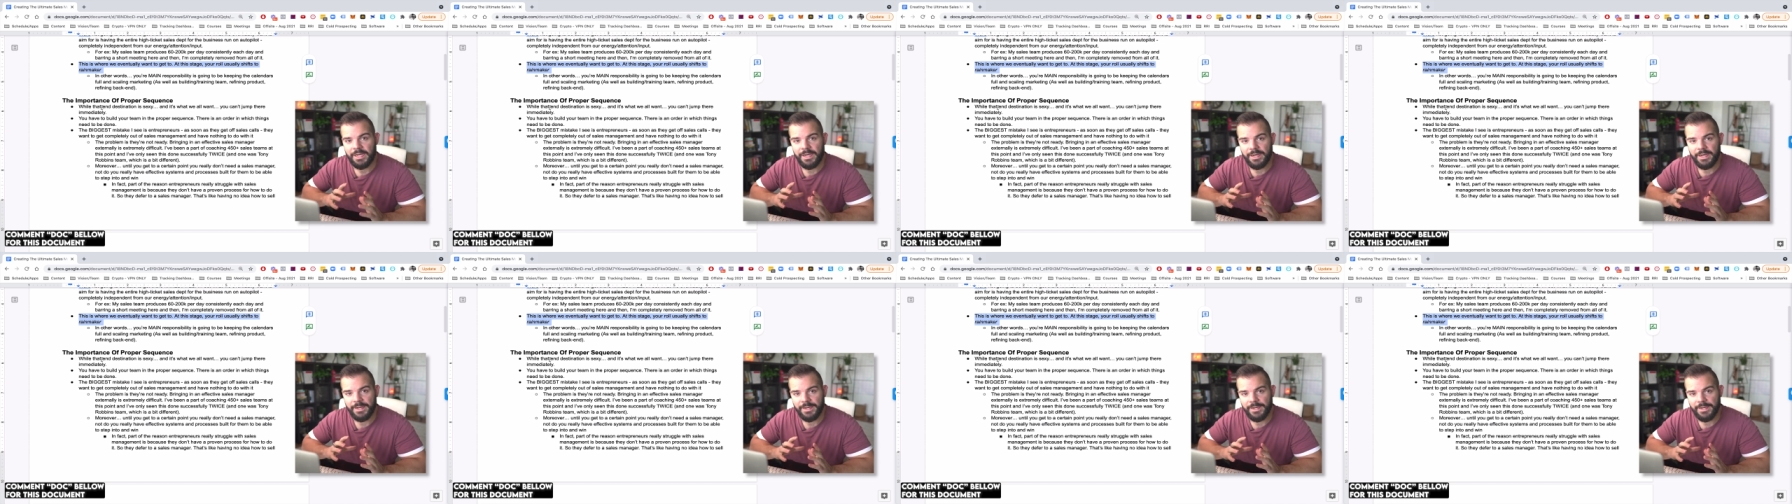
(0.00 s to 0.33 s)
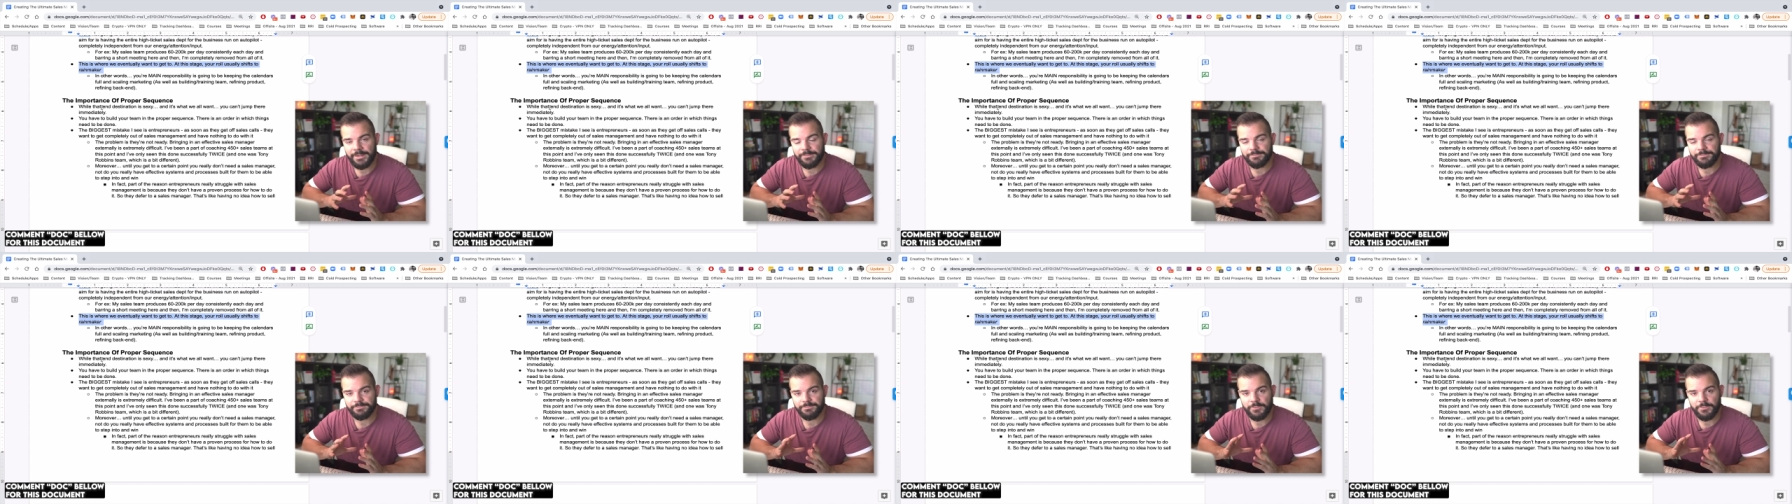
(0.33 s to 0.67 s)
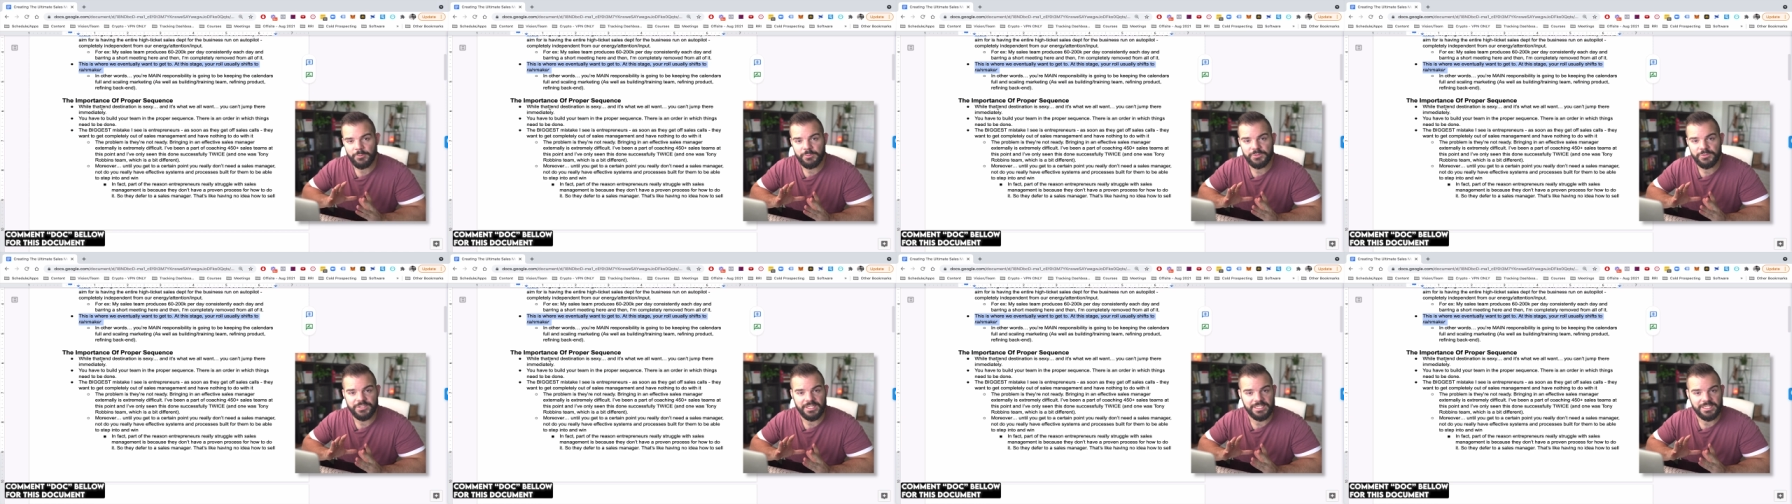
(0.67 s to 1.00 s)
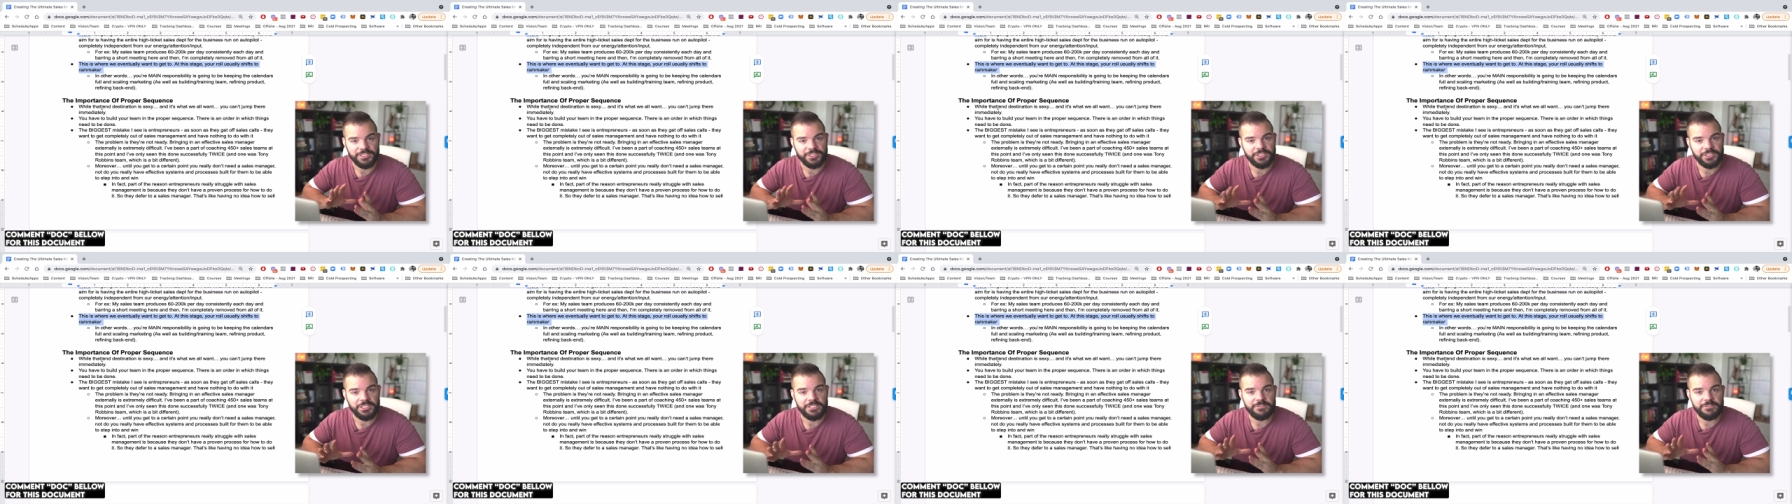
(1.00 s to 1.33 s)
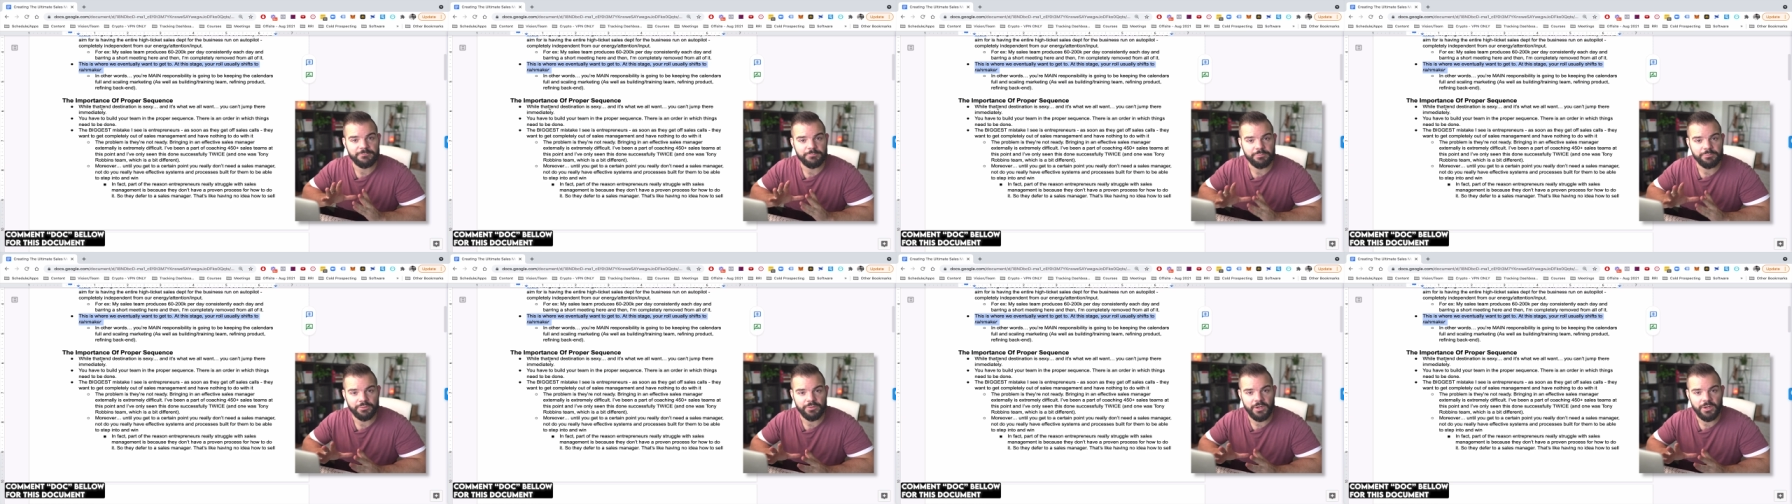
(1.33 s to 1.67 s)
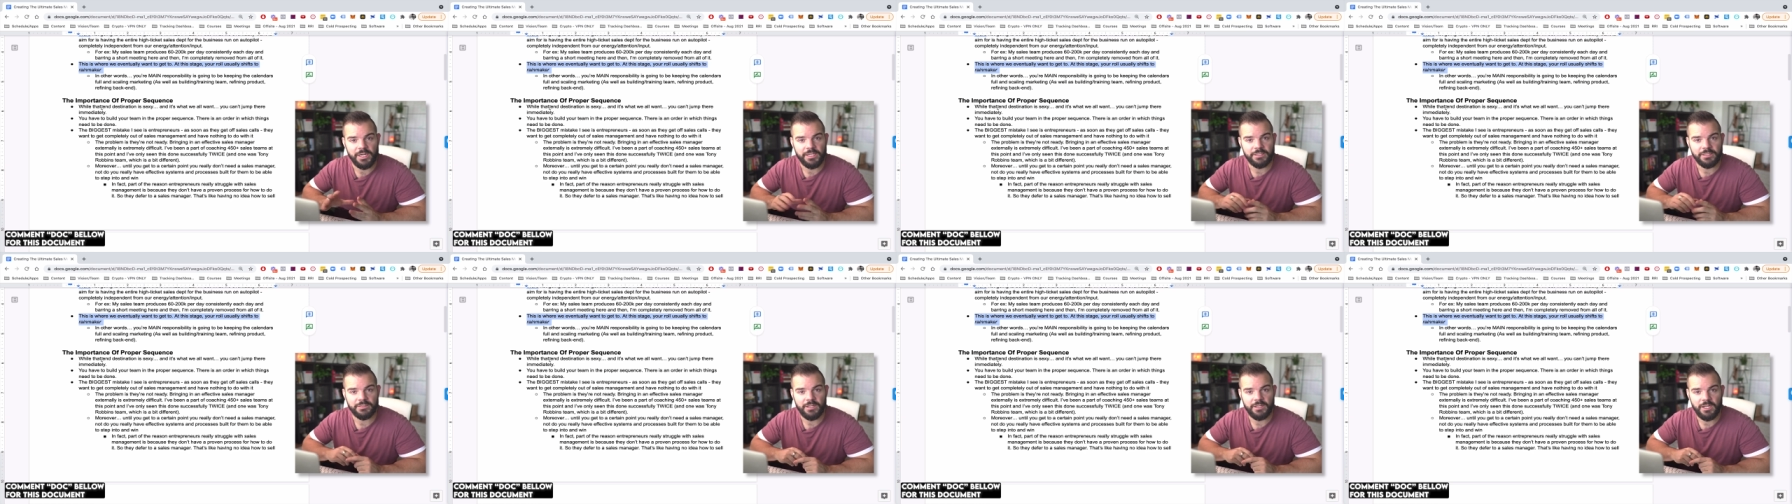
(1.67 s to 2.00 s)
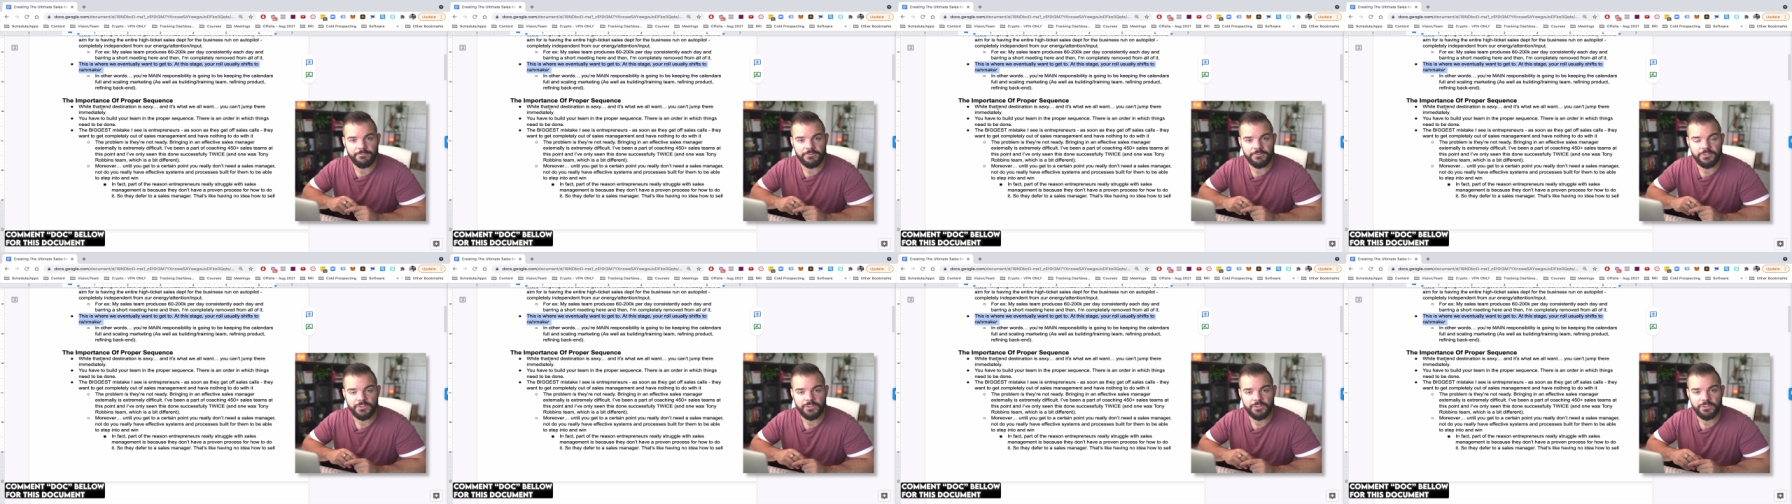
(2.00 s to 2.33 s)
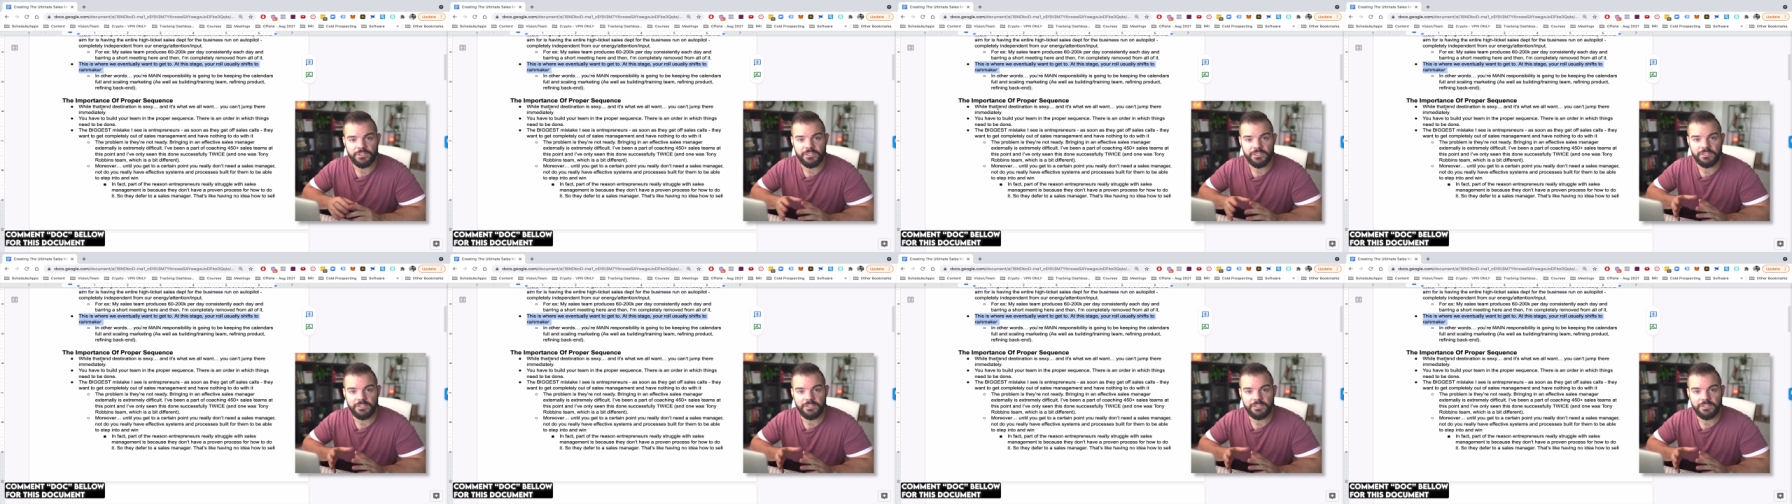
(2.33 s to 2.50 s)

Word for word: um, almost like chief product officer